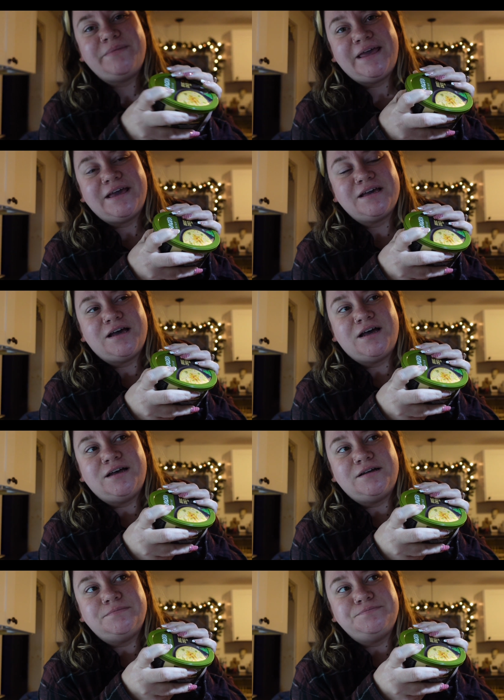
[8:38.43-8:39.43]
make,
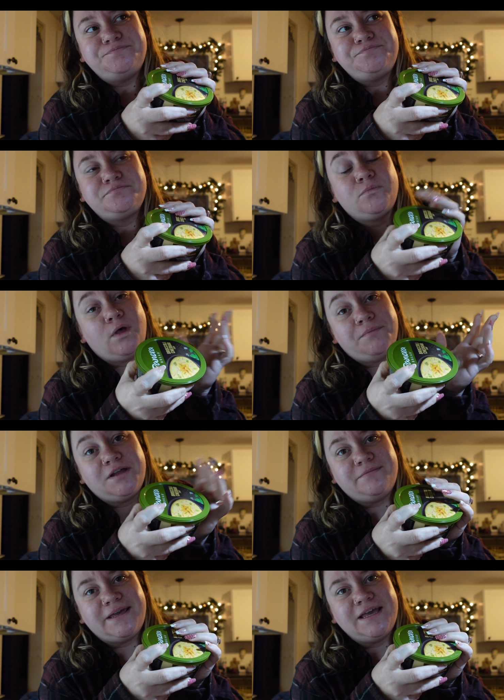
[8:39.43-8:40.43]
um, well I'm
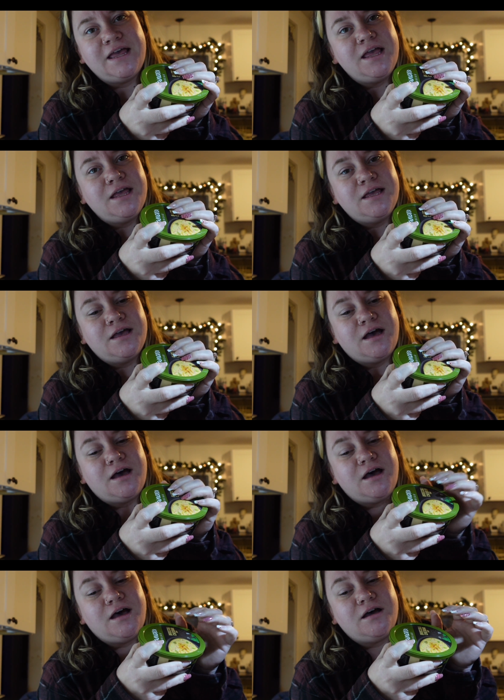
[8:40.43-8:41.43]
gonna make
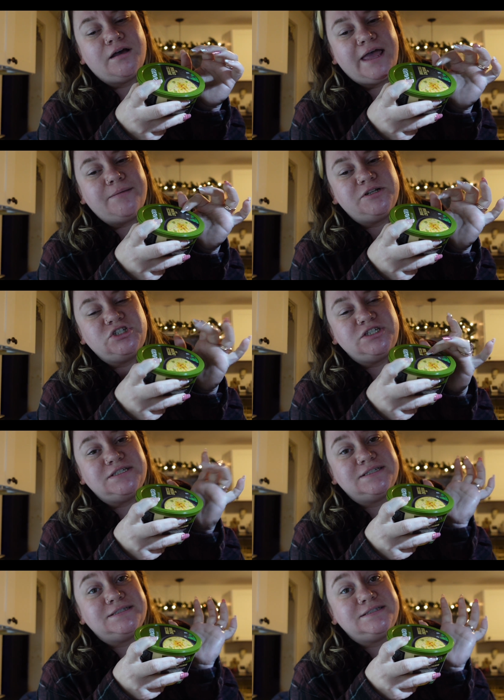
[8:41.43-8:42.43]
uh, ham and
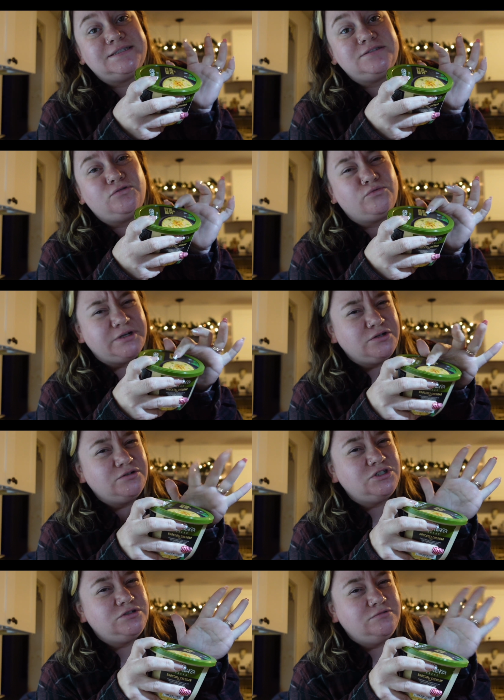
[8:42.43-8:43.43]
cheese
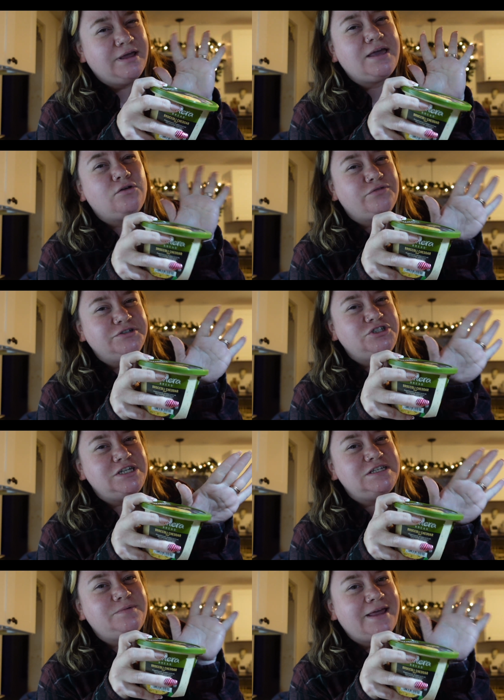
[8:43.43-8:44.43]
grilled, like a grilled
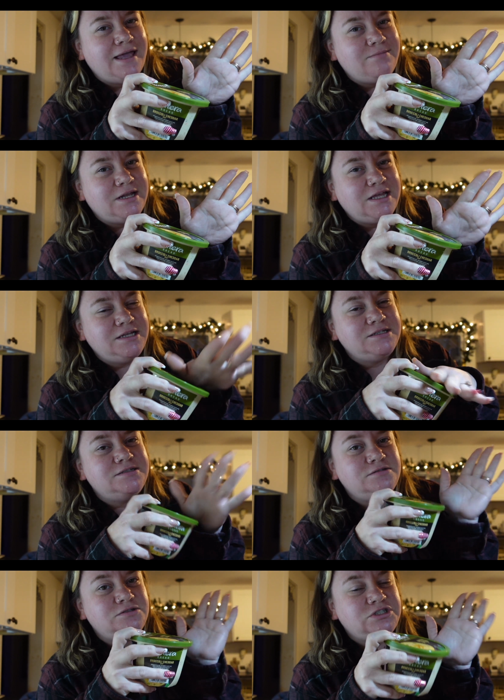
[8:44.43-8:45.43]
cheese with ham in it,
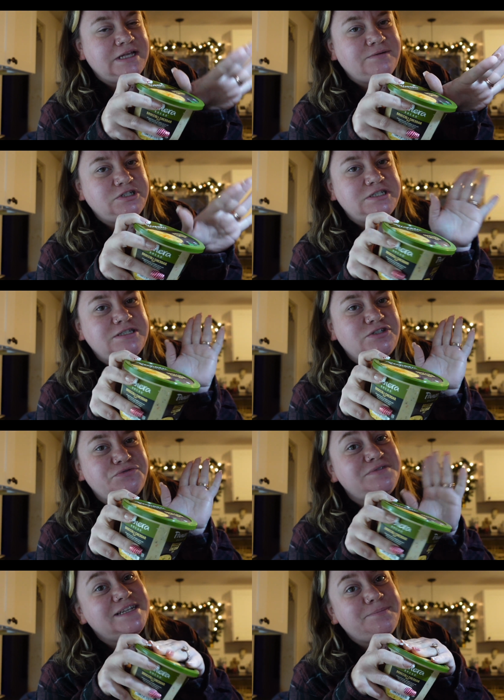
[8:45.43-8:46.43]
sandwiches to
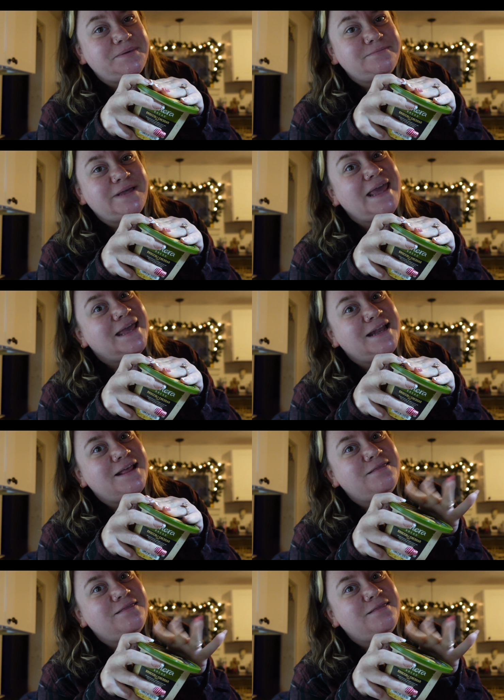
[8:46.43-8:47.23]
dip in